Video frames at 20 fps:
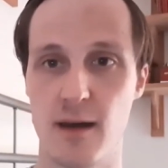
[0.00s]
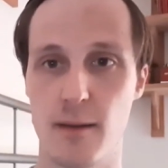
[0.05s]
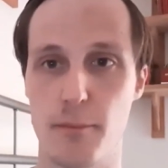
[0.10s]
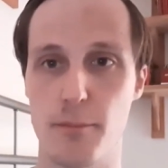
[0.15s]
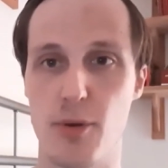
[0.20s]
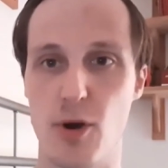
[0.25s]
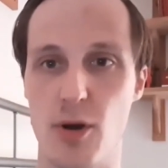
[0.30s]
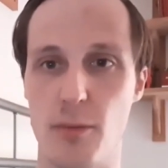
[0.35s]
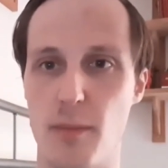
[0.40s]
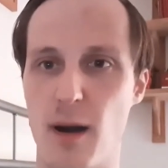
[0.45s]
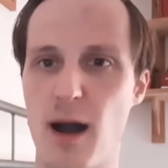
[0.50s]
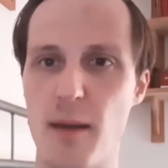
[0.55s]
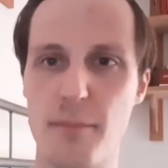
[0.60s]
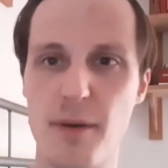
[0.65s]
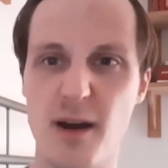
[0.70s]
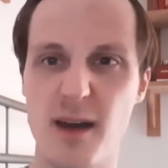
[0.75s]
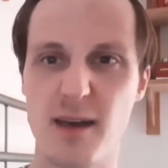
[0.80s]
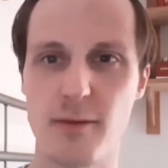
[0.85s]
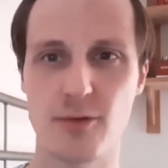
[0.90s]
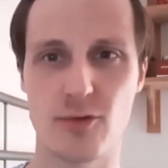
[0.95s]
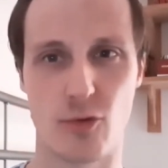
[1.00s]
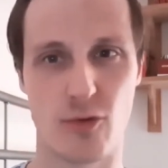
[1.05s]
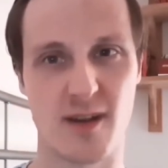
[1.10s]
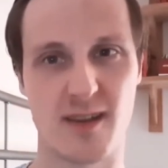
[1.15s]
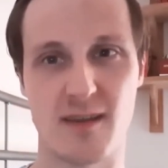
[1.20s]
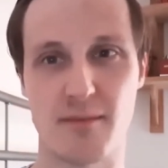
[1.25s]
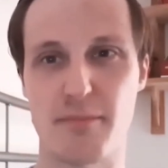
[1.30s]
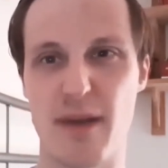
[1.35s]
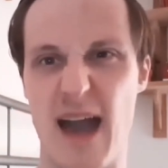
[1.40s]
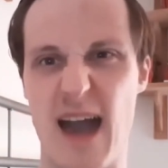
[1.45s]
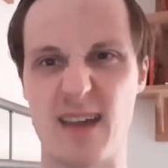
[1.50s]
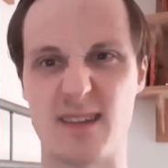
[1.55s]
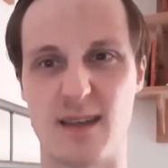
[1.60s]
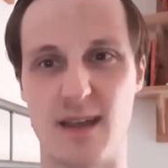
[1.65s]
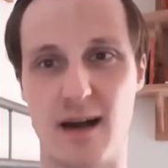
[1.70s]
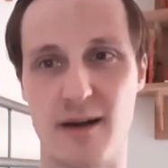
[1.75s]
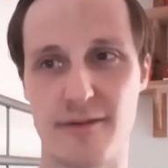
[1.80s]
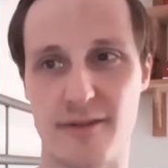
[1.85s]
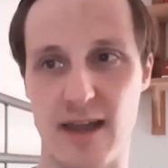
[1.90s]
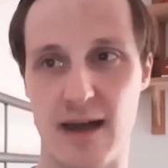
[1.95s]
But my ability was already impaired
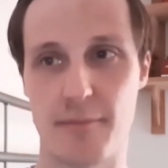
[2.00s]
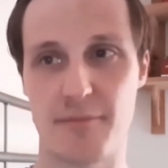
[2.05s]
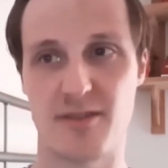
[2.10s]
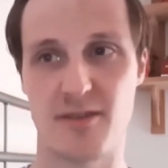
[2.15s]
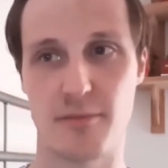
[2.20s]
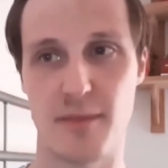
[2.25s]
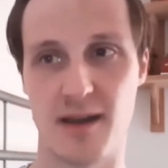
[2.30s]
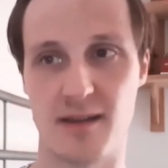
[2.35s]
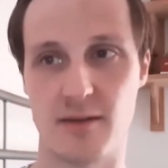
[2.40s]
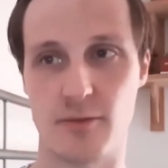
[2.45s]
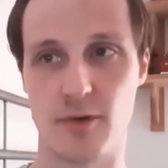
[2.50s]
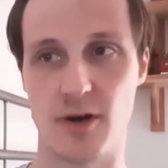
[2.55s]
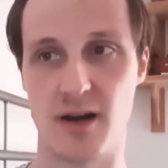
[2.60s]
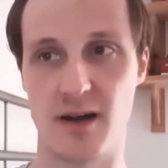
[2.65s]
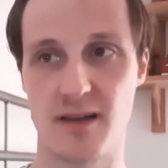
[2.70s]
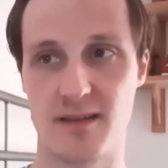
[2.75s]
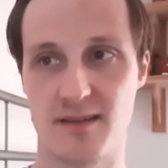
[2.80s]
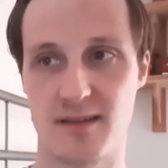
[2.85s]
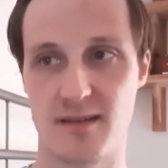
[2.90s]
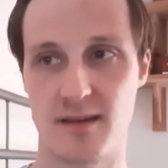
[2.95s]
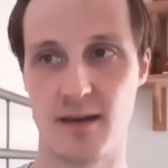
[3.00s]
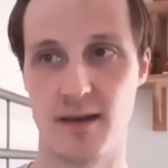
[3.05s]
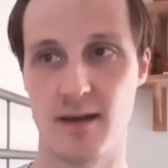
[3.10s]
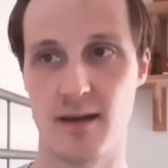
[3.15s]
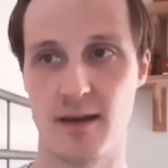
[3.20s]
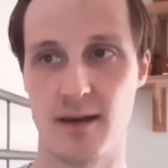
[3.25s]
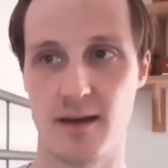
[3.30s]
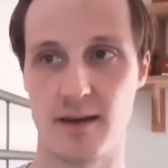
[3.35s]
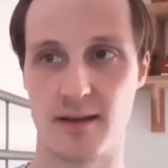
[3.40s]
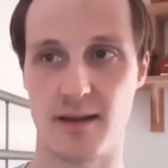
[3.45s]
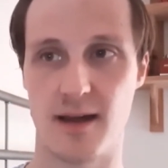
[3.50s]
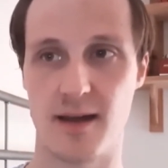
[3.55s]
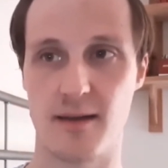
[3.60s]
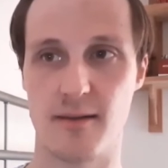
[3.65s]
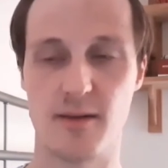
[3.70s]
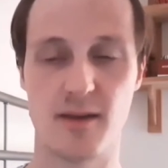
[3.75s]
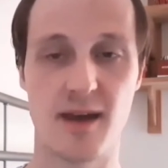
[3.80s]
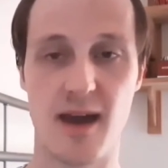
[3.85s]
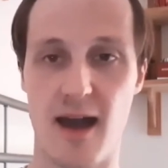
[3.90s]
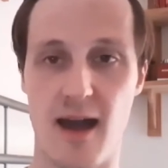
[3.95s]
enough, and apps have made it worse. Like,
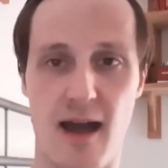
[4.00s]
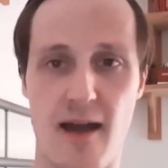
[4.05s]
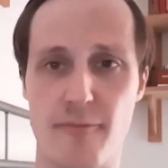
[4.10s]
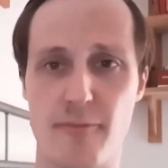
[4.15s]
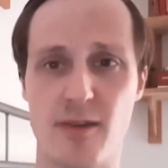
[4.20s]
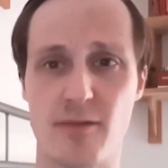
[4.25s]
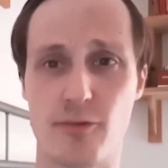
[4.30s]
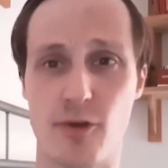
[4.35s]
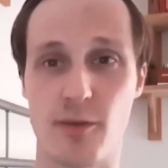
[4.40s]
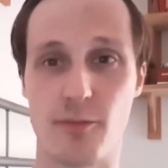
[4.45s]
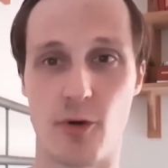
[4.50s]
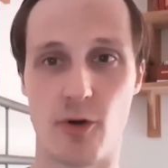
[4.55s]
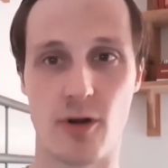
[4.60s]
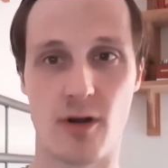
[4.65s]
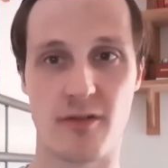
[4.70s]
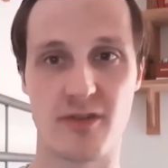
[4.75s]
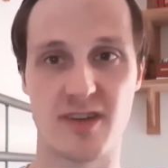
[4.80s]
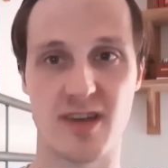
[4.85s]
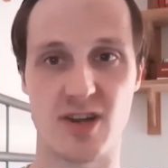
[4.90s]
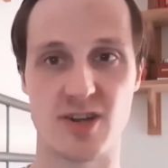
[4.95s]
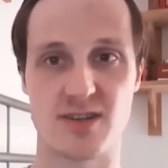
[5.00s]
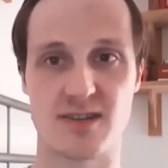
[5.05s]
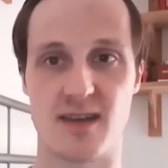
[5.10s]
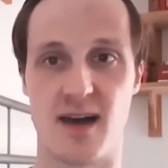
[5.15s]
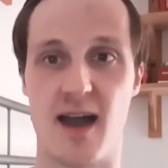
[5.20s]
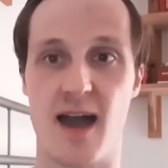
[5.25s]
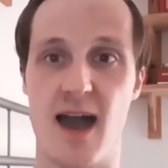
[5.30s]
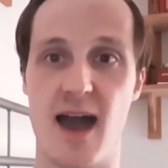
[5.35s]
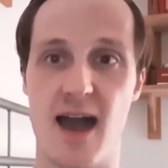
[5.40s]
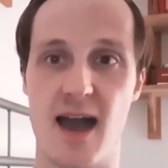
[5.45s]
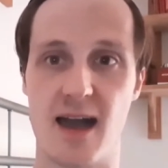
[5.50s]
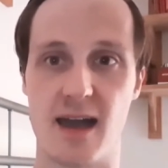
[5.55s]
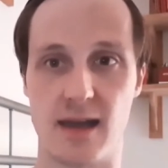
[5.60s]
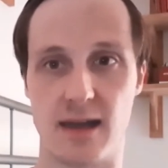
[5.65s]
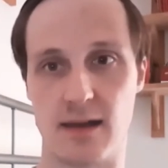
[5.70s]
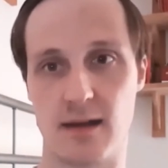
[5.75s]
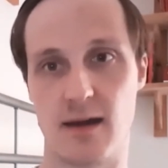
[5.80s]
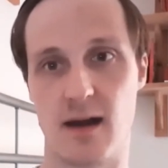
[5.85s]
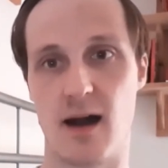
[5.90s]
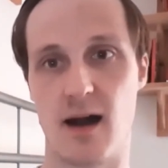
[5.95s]
have these really boring conversations like,
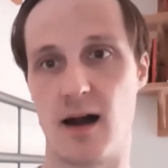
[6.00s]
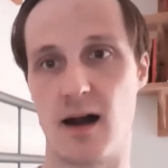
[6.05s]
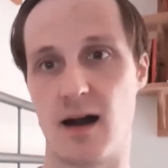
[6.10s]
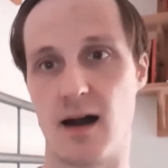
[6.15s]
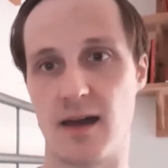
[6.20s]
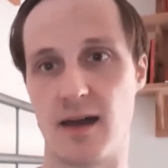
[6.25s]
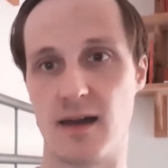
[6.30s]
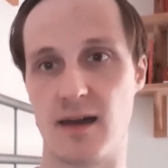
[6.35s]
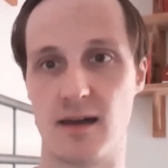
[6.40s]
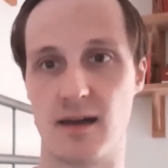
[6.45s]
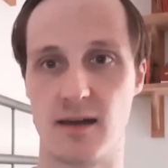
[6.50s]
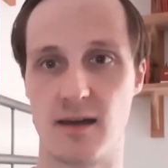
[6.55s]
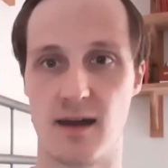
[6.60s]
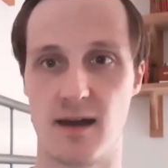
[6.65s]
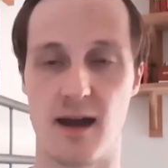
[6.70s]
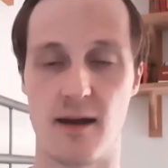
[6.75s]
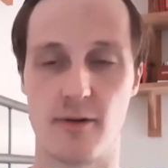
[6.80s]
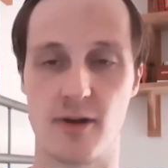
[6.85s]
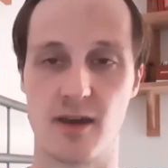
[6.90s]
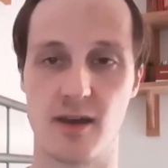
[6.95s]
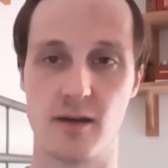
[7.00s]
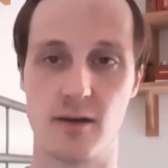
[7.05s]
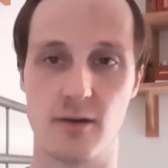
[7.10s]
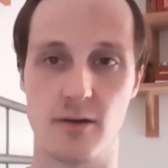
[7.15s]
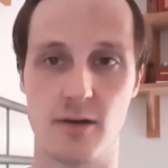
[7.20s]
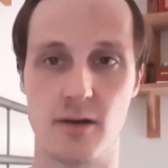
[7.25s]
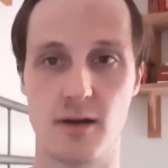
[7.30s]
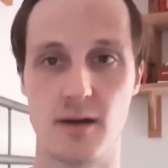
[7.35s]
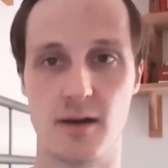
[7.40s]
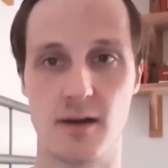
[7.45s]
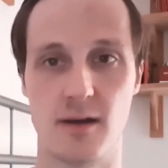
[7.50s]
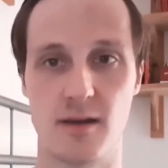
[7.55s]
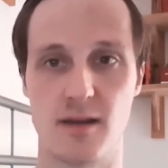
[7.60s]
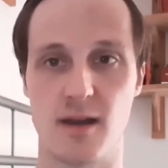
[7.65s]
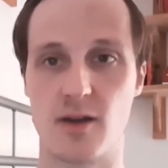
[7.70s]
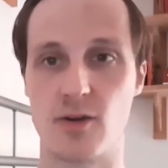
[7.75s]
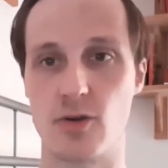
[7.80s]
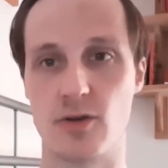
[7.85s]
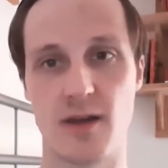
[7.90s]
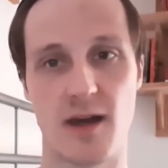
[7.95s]
hey, hi, how are you? Yeah,
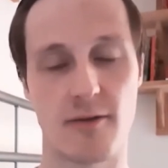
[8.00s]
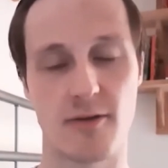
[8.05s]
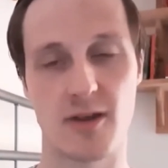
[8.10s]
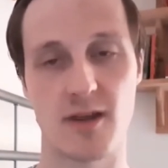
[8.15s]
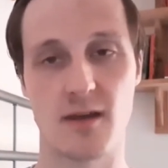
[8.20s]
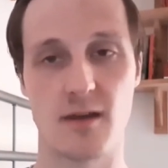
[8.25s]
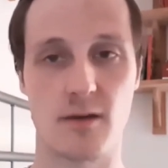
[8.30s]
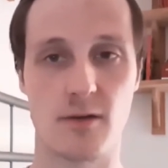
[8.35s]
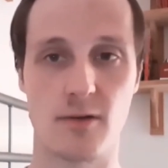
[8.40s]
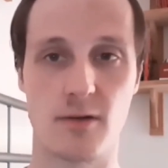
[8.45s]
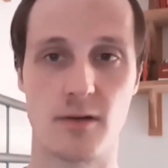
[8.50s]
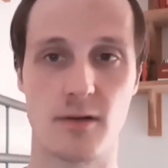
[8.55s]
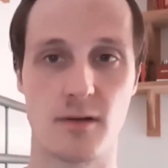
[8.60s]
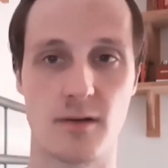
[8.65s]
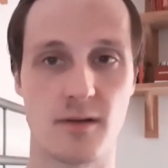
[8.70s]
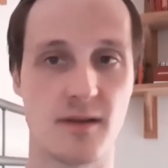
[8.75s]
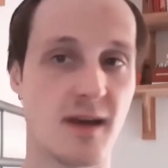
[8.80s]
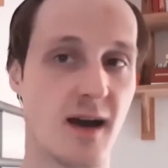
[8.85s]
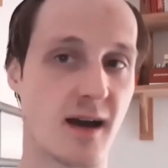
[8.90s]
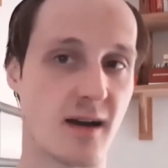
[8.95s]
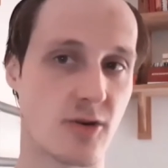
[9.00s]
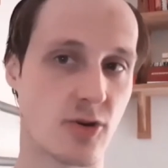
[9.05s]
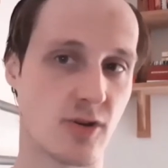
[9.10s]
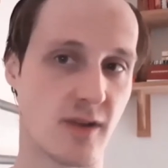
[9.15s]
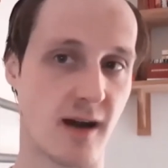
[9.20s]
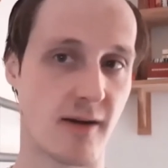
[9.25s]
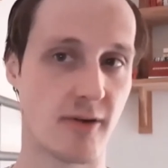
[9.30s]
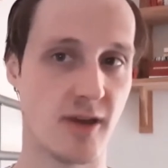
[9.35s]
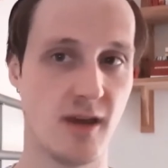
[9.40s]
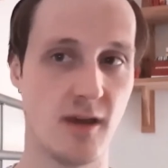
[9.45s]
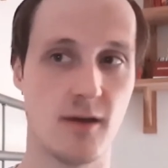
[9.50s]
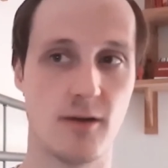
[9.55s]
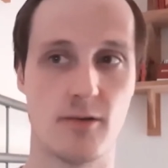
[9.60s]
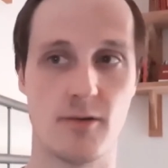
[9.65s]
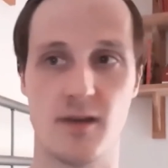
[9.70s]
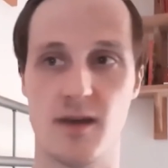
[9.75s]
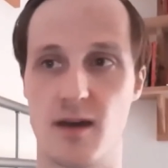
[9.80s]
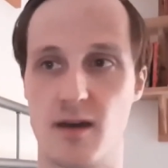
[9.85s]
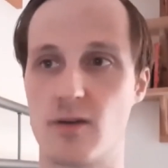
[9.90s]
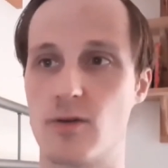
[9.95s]
good, how are you? Yeah, good, how are you?
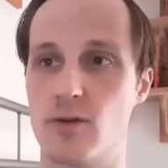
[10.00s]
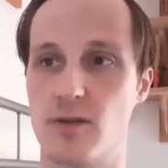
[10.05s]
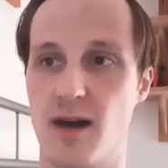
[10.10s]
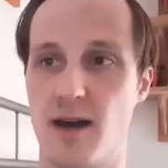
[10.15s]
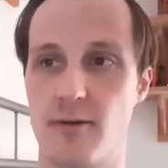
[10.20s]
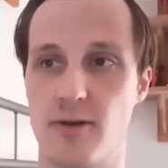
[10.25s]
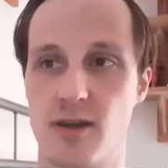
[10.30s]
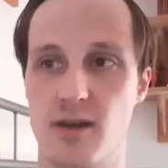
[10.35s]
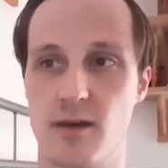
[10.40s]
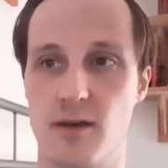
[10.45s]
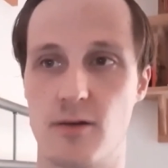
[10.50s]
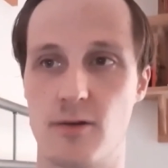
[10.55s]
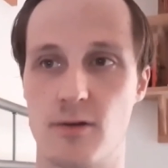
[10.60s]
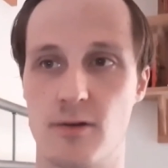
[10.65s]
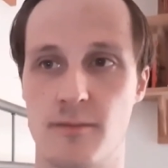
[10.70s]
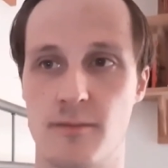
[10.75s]
Yeah, good, how are you?